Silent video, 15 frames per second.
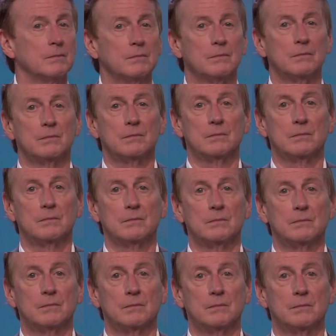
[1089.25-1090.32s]

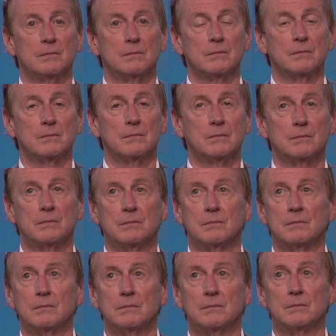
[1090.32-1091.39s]

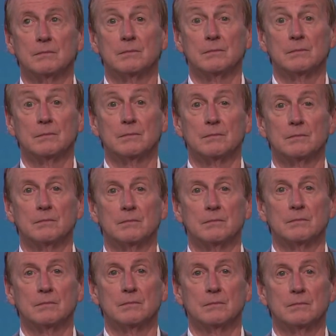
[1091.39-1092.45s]

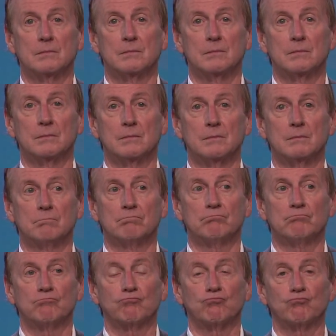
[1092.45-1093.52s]

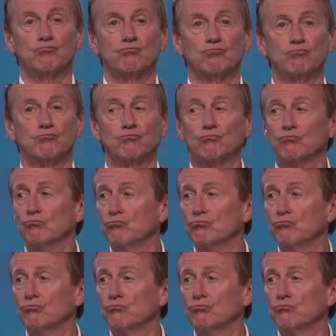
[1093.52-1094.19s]
No one is speaking in this clip.